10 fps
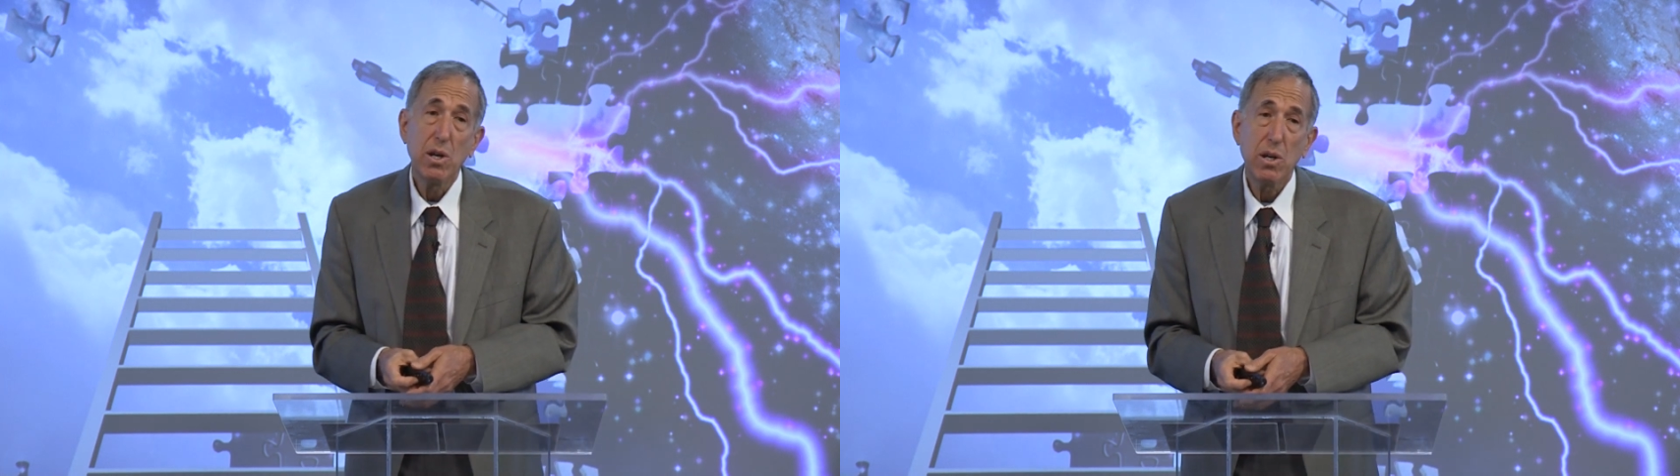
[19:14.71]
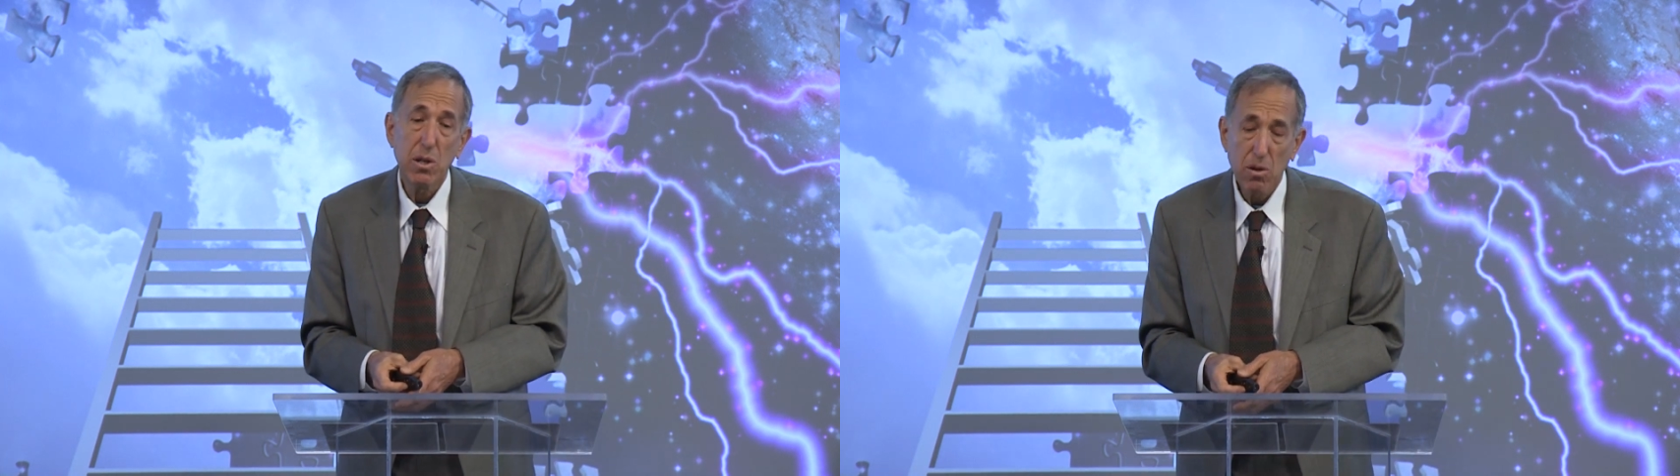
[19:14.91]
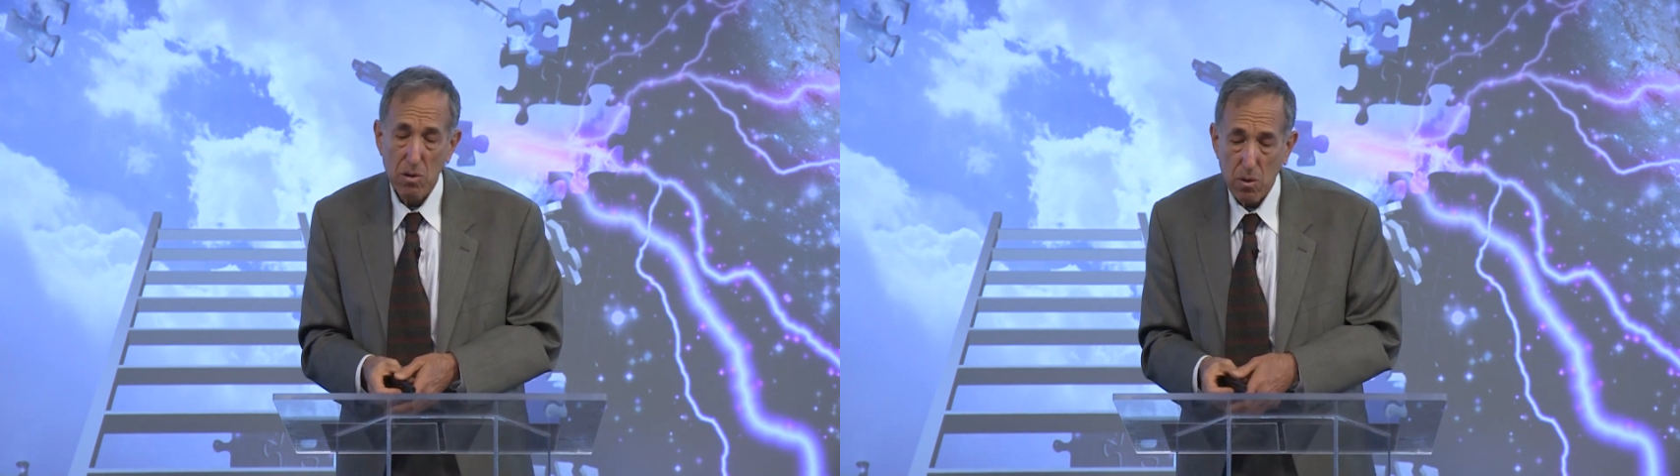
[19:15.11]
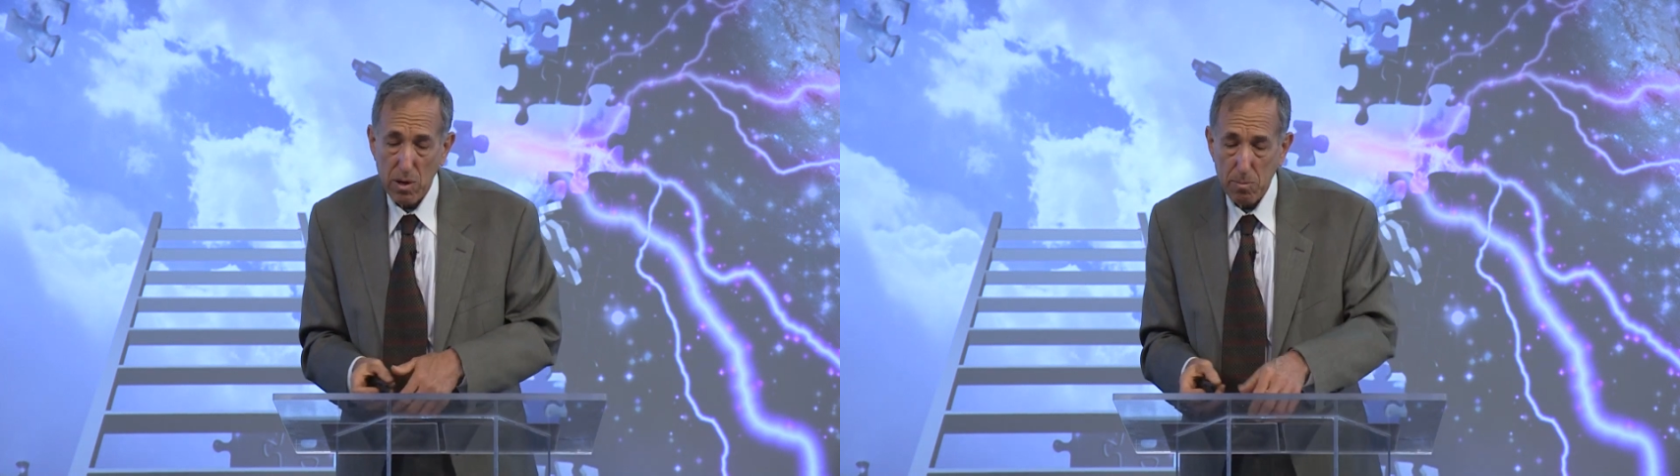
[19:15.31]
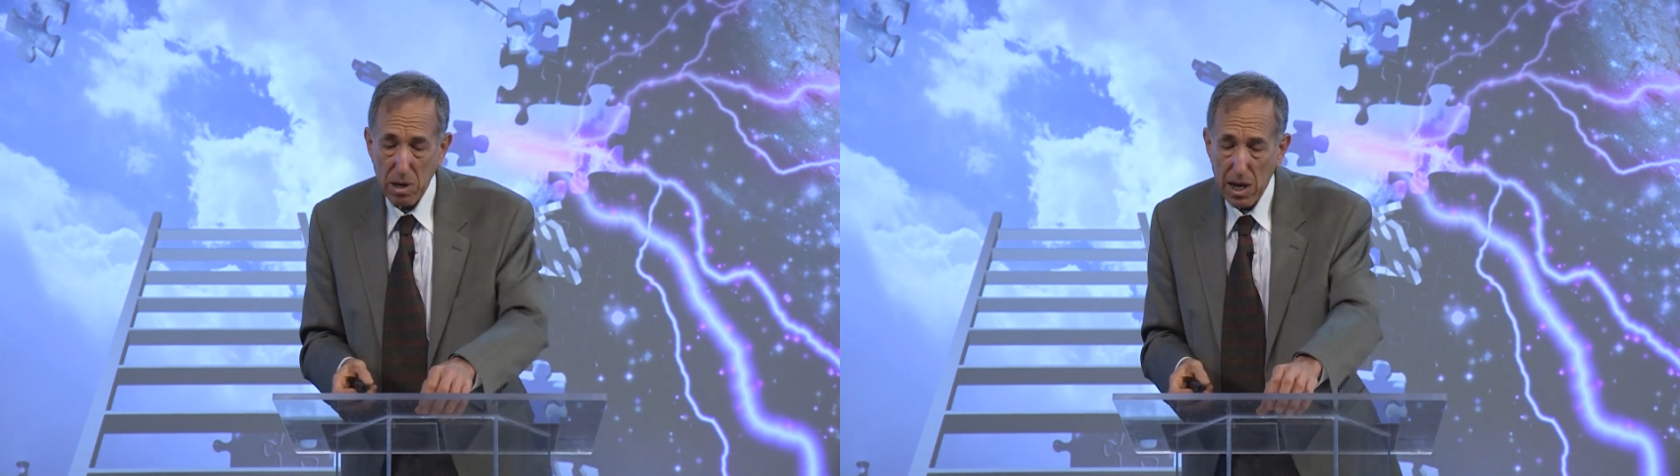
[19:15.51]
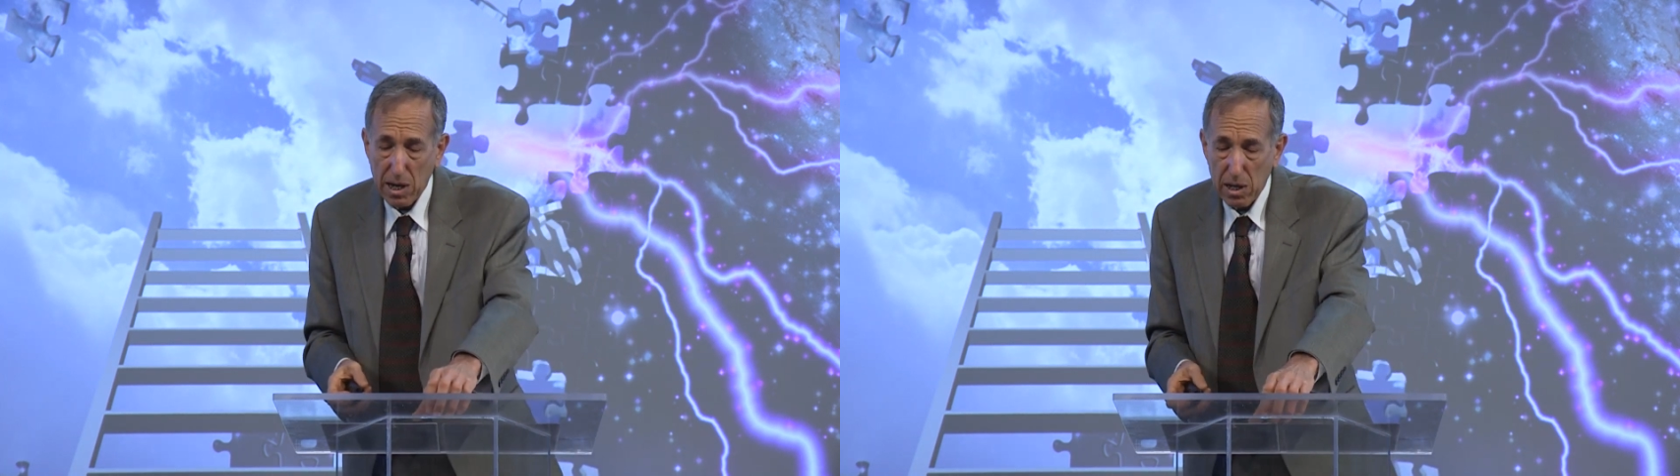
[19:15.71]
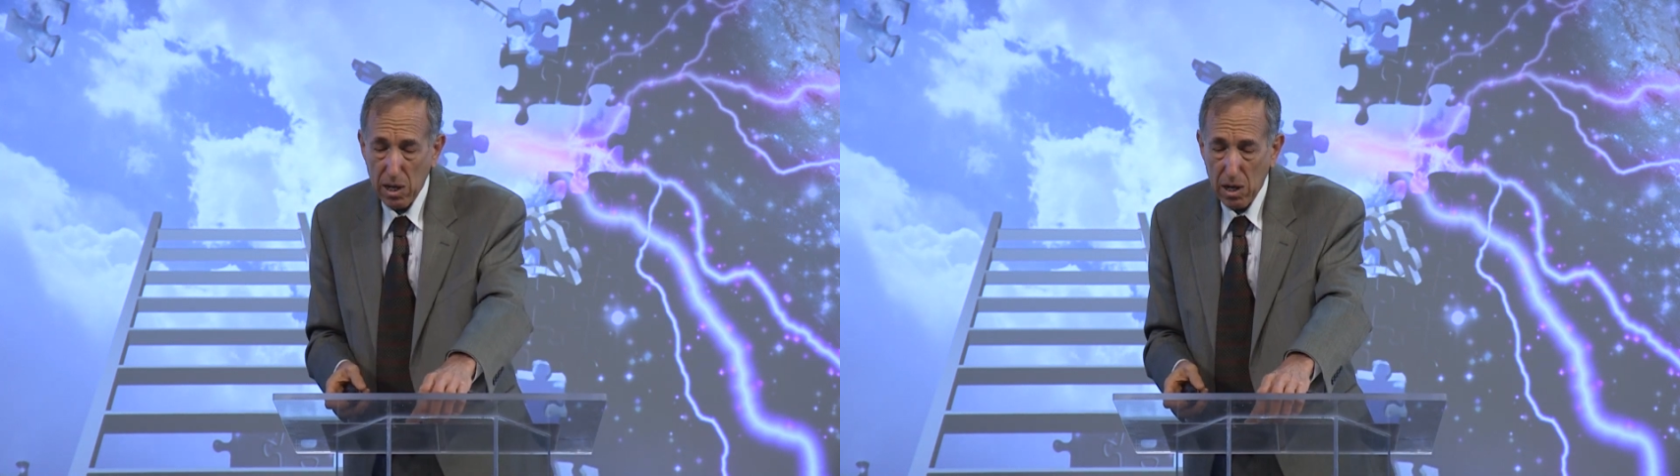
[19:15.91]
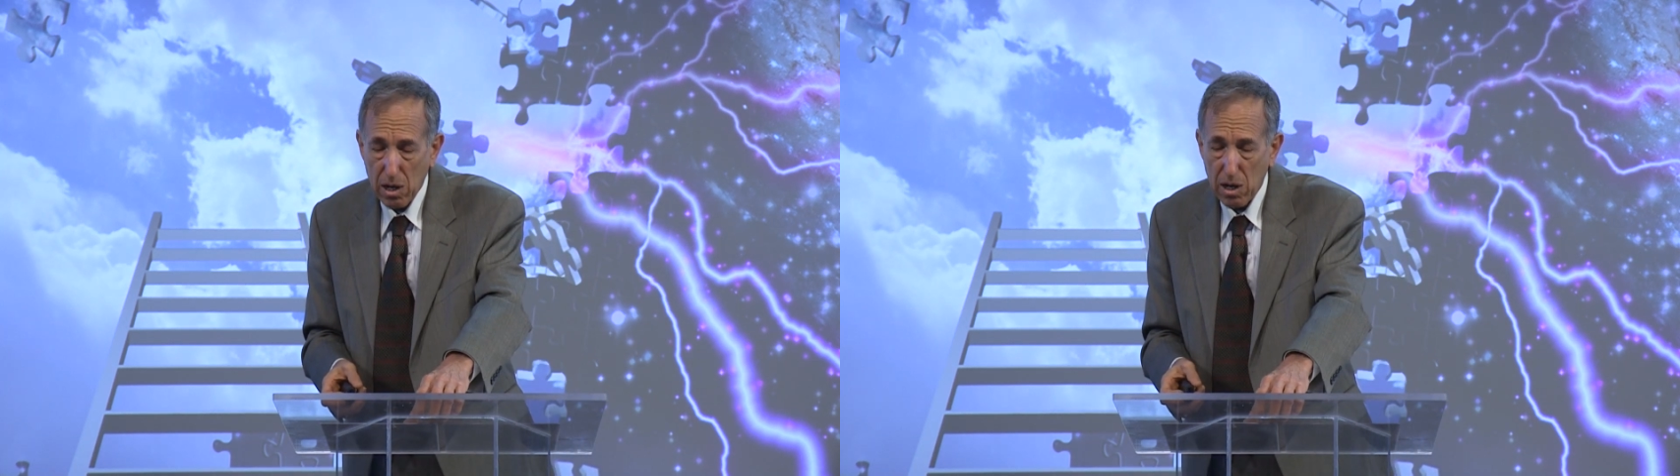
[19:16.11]
You know, going back,
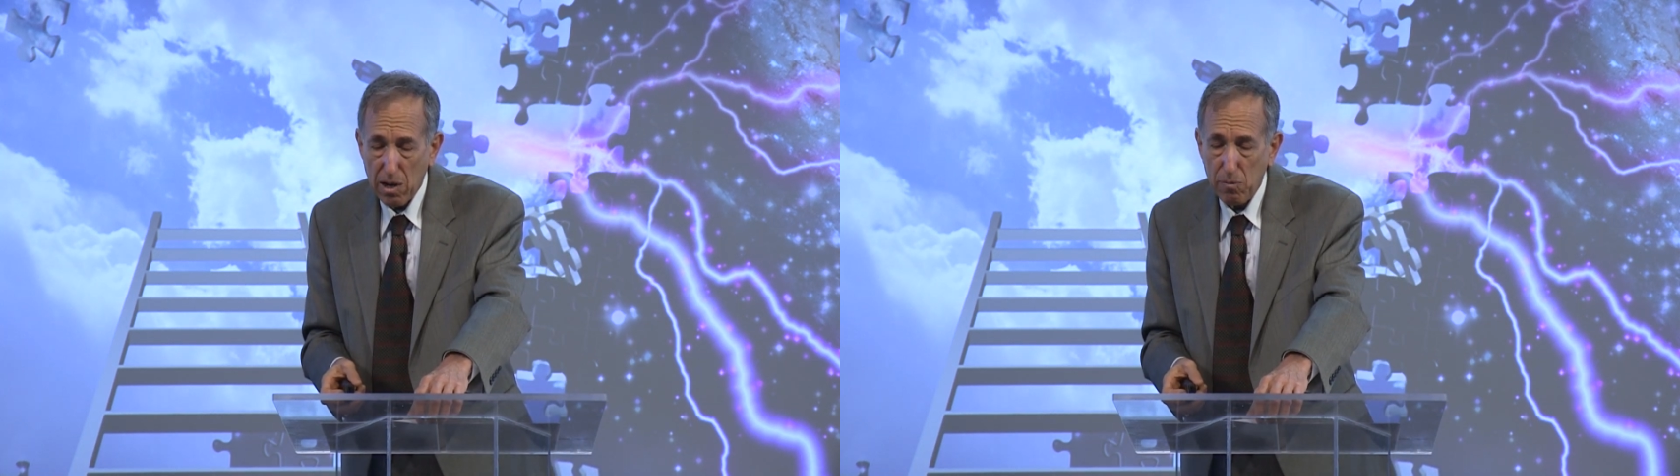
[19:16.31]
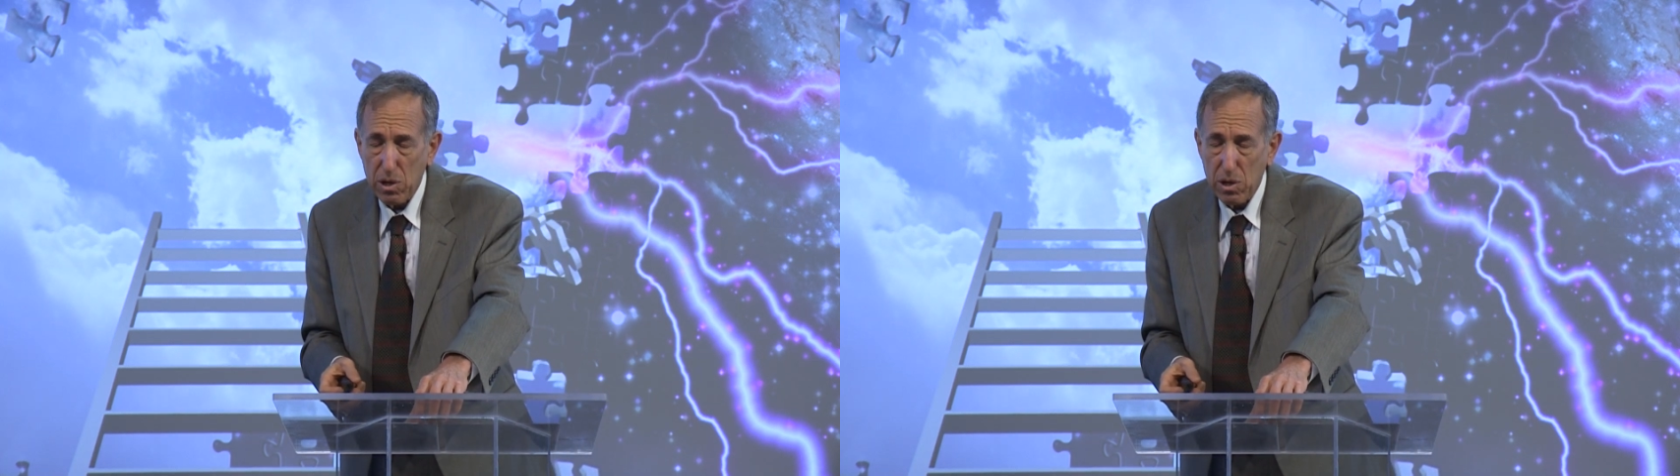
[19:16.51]
if